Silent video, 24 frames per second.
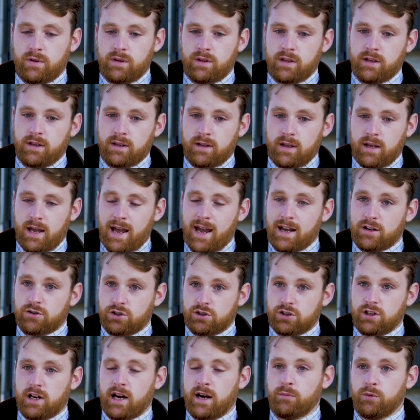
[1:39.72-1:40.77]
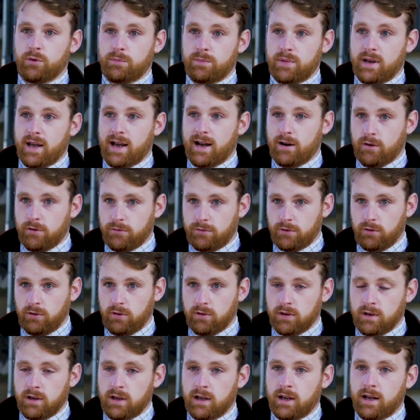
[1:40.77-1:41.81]
that extra time would be helpful,
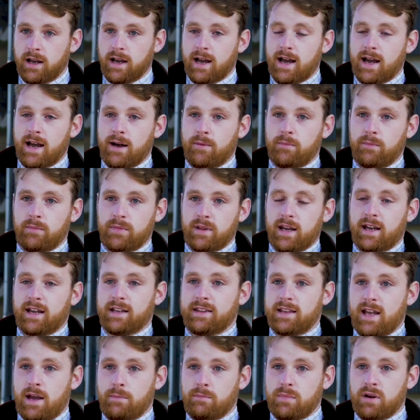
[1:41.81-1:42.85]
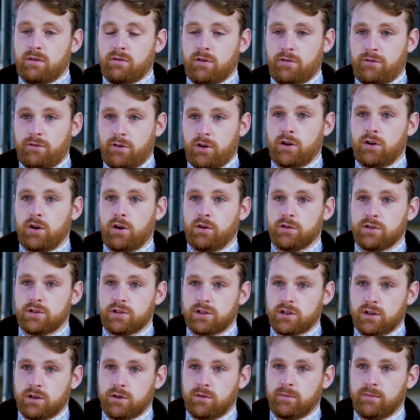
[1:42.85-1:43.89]
they can then be referred on
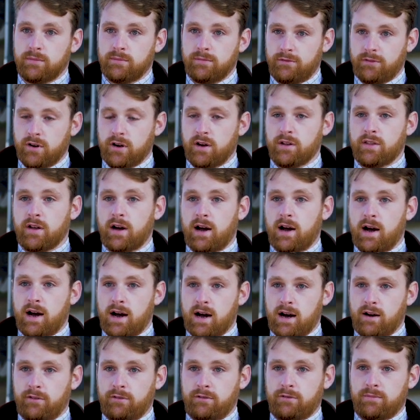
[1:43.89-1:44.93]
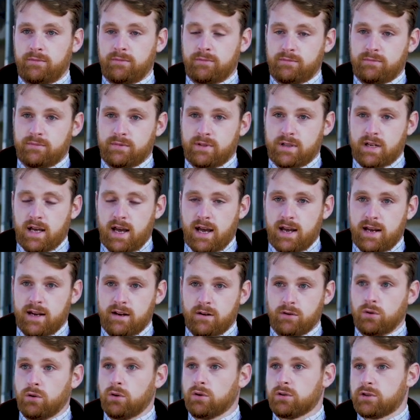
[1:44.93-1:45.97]
to further half day
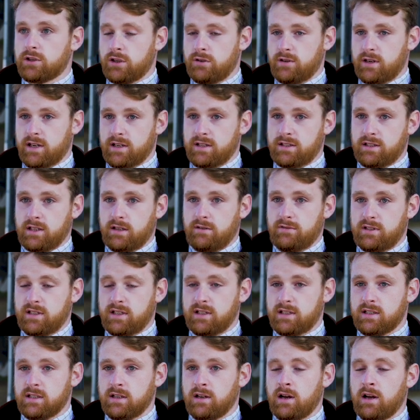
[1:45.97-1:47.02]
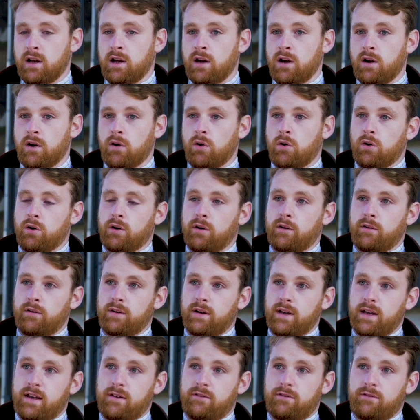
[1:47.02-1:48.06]
or 2 day services, or
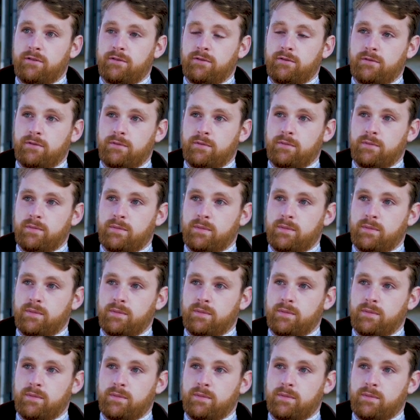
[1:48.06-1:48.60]
if